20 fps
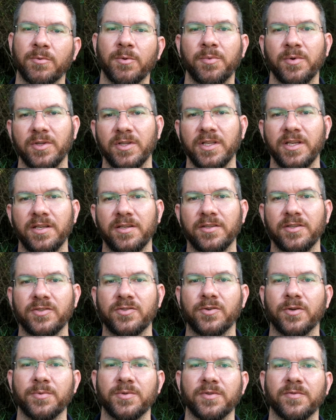I'm going to put a link in the
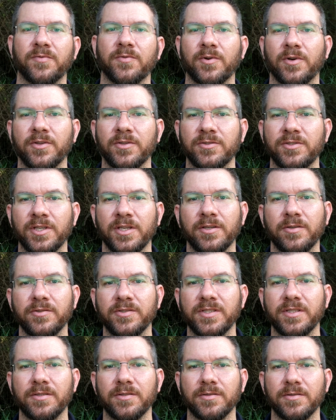description for all their
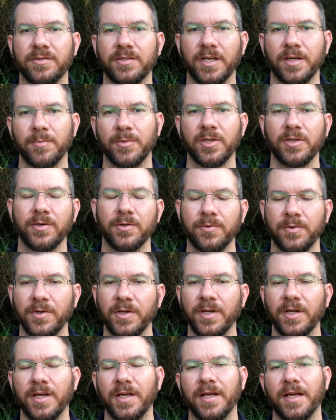channels down below,
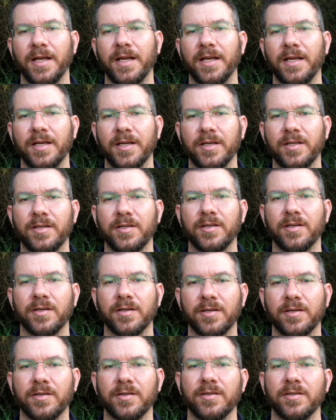and
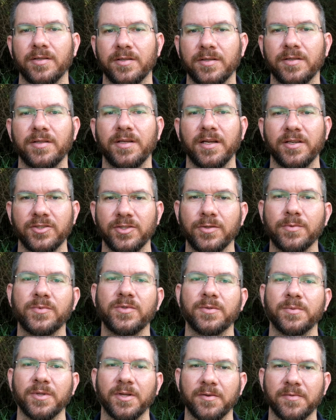yeah, show
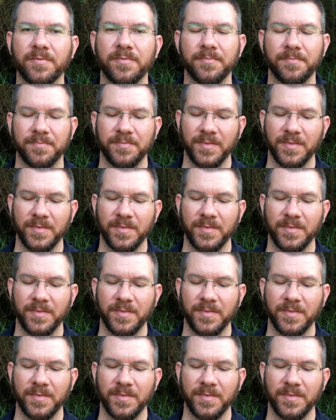them some love.